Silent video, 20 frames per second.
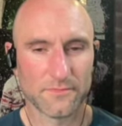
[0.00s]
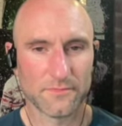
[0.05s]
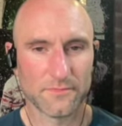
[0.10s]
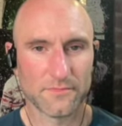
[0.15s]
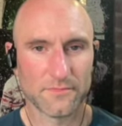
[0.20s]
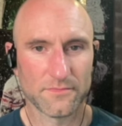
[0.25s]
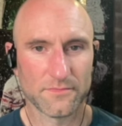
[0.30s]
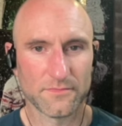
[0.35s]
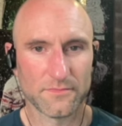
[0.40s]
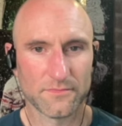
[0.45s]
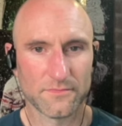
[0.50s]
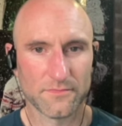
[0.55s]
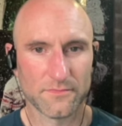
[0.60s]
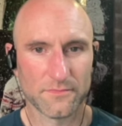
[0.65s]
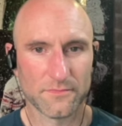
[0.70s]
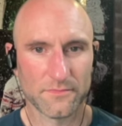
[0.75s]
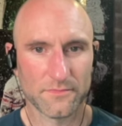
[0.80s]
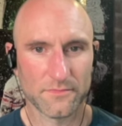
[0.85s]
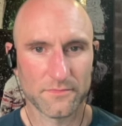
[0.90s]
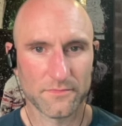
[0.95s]

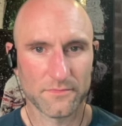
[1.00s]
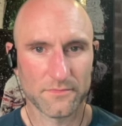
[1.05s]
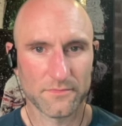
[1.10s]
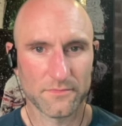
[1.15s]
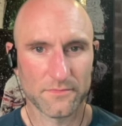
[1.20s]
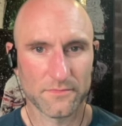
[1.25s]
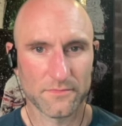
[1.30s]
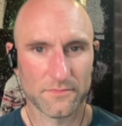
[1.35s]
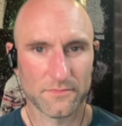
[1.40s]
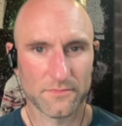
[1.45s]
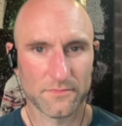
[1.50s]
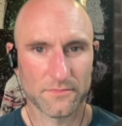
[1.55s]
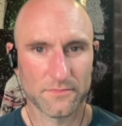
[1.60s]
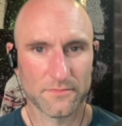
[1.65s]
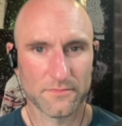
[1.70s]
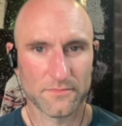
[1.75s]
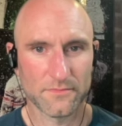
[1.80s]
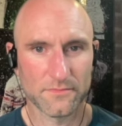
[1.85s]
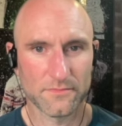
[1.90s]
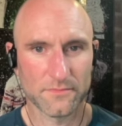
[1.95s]

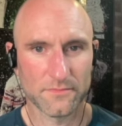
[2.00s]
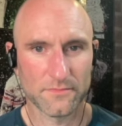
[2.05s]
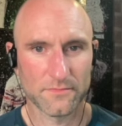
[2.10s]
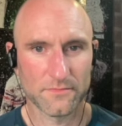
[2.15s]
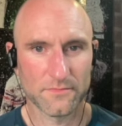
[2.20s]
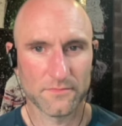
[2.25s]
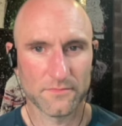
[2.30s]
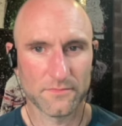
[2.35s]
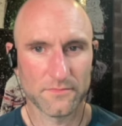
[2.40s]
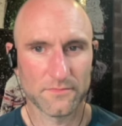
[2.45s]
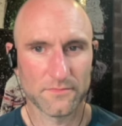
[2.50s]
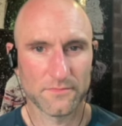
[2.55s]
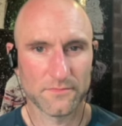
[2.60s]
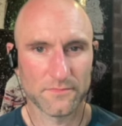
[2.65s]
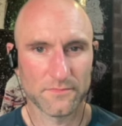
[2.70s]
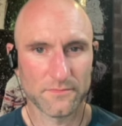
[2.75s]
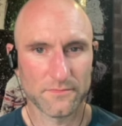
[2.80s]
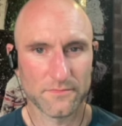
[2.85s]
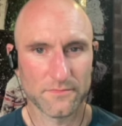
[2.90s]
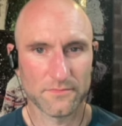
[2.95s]

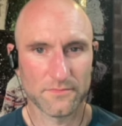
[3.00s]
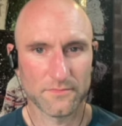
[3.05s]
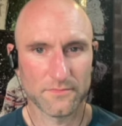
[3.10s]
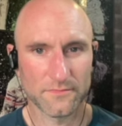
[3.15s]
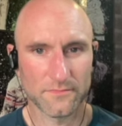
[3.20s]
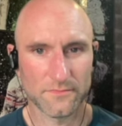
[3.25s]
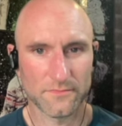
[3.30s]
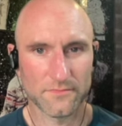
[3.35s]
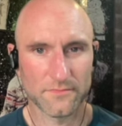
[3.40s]
(silent)